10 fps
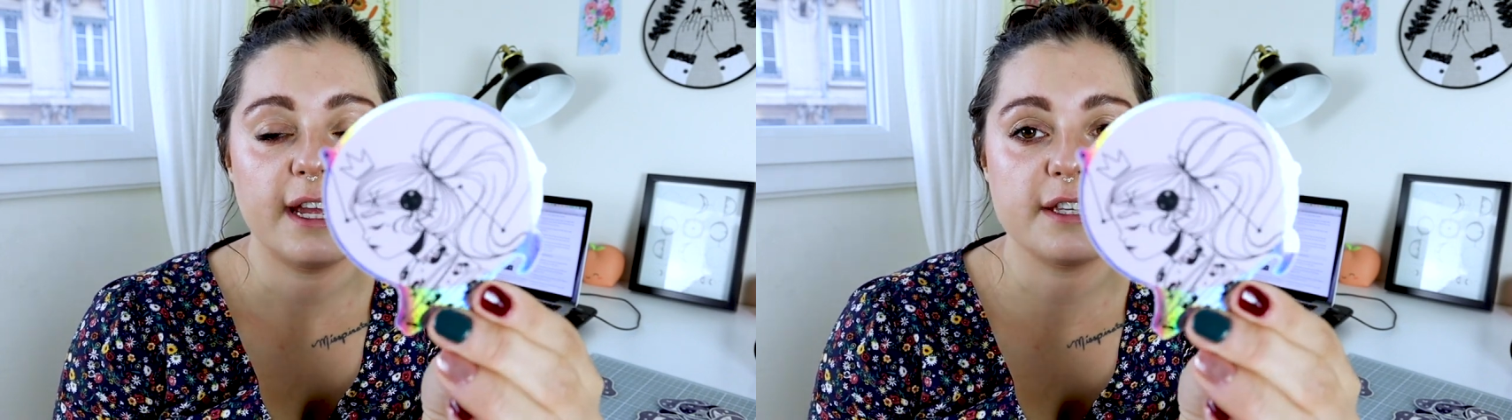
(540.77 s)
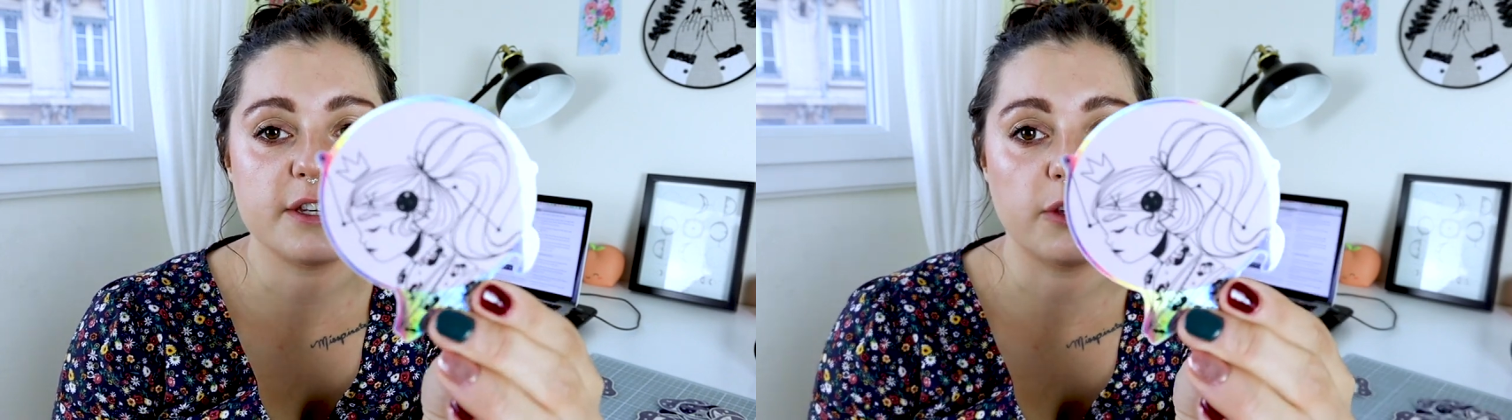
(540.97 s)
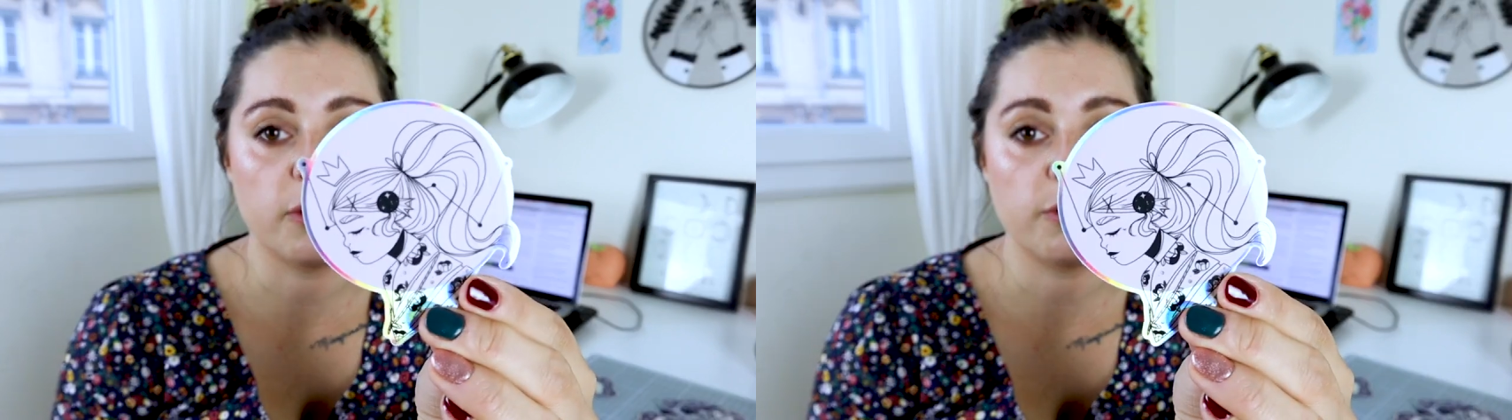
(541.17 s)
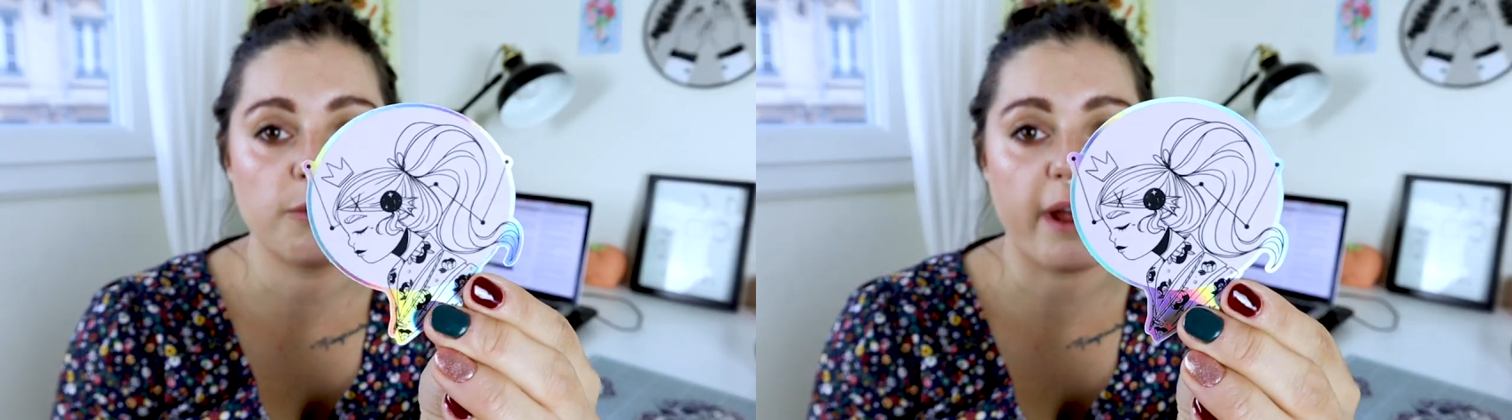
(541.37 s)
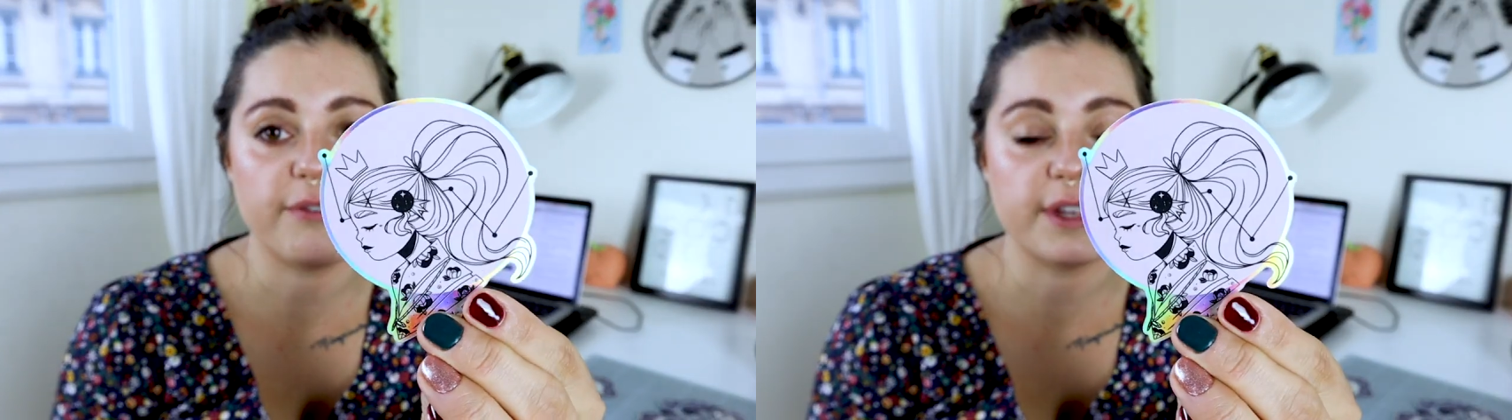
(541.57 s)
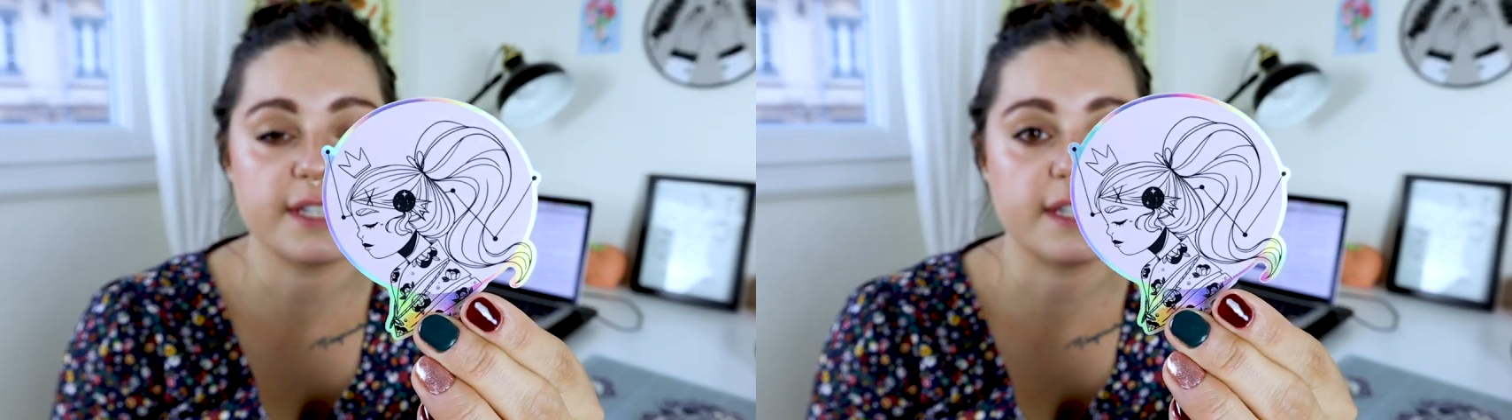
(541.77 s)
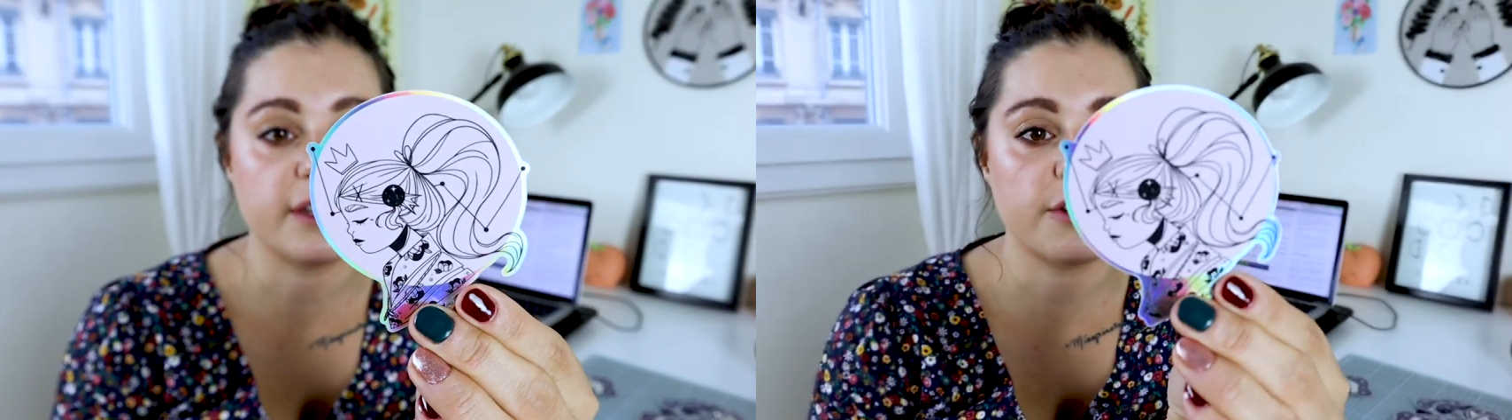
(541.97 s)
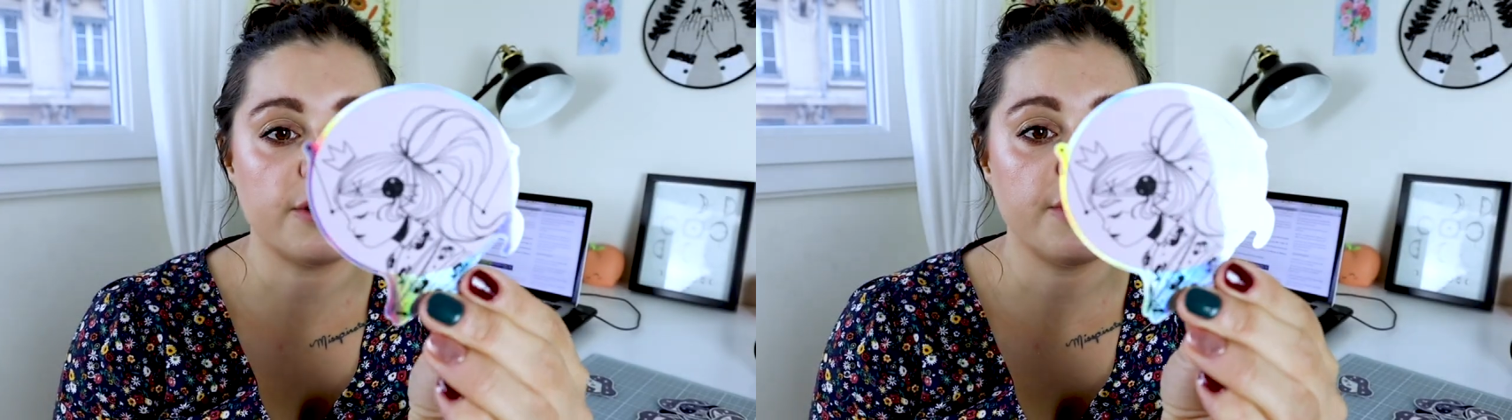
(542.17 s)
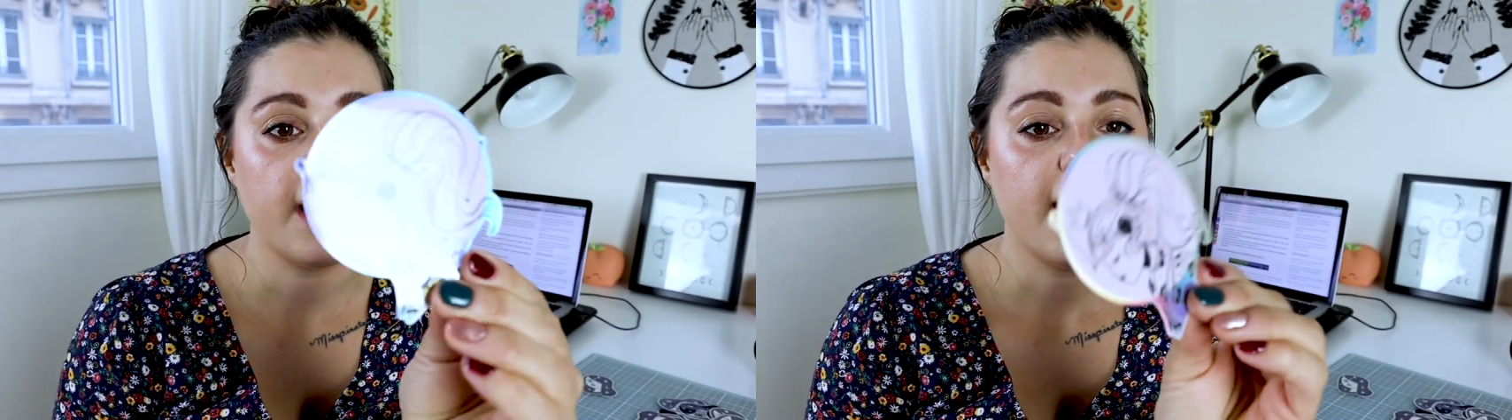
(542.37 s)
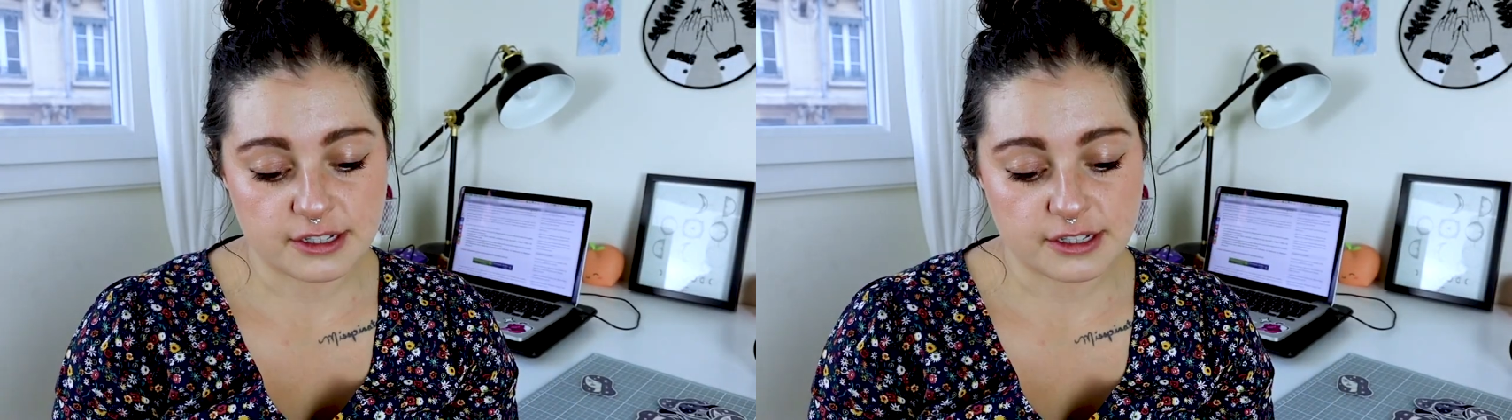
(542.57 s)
It's an holographic sticker.